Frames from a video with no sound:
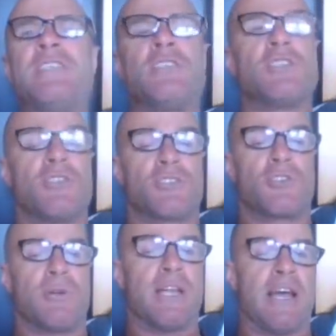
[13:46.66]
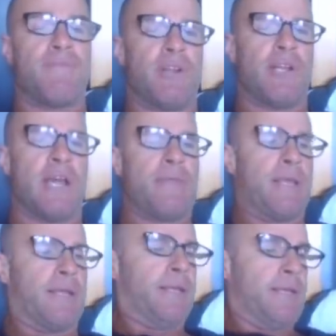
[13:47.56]
but he's just not strong enough. And I don't
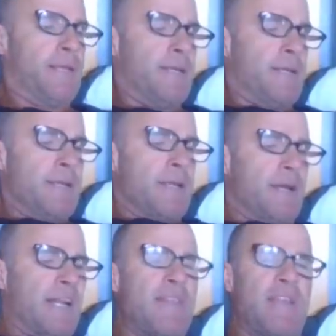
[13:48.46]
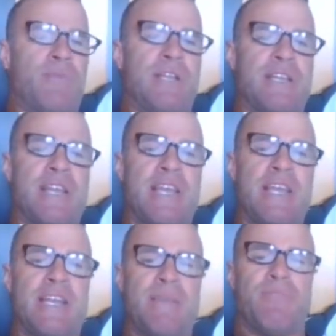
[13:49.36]
think we
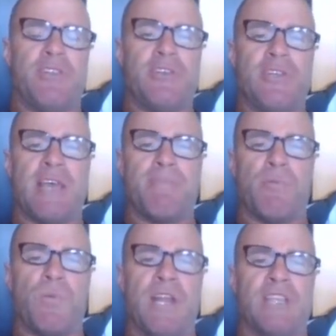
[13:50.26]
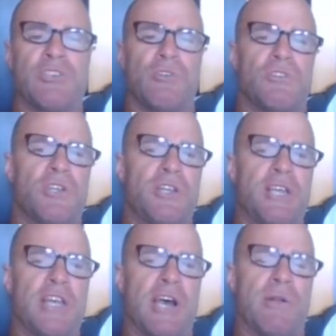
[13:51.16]
need him to do that. But when it's your turn
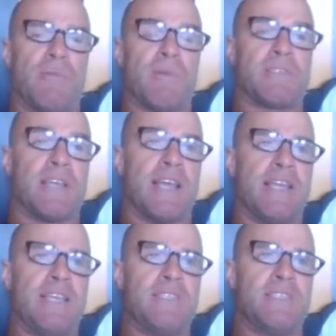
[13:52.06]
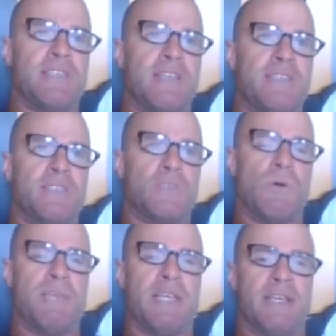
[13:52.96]
to go, and I'm not saying he's
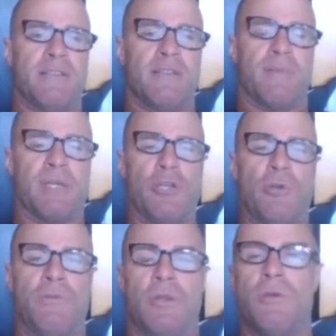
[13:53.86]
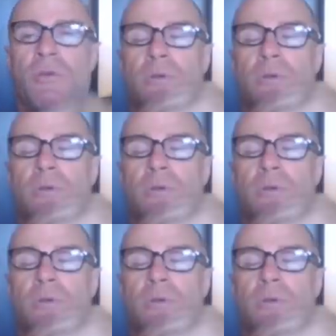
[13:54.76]
squibbing it. I mean, who